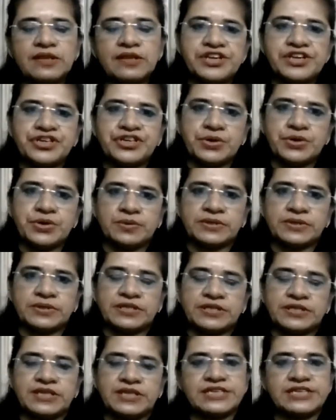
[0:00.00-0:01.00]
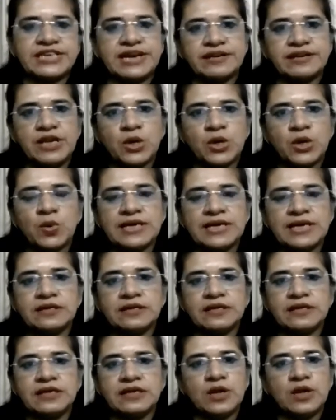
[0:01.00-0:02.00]
issues, the gender
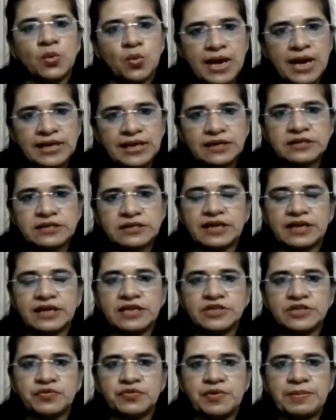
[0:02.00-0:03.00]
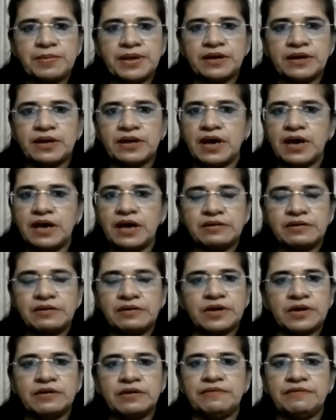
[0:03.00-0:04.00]
equality, violence against women are
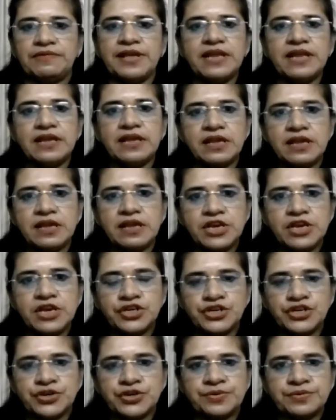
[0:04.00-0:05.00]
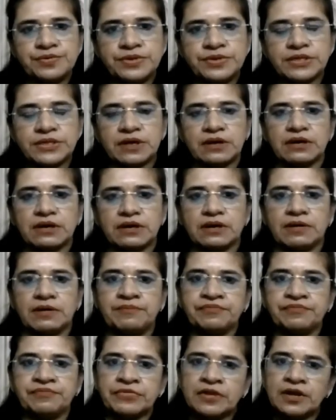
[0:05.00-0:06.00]
very key issues uh,
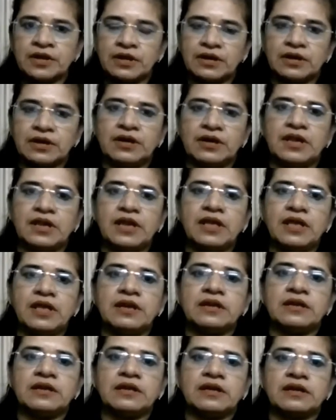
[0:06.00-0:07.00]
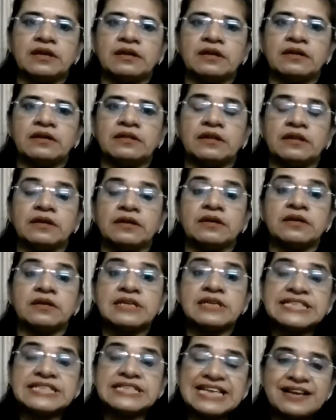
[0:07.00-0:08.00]
uh, in uh, the
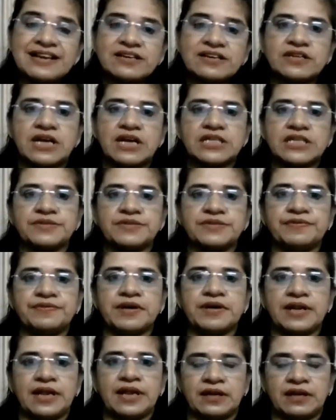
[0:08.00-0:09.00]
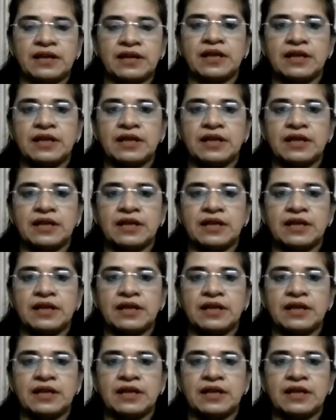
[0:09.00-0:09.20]
skill transfer and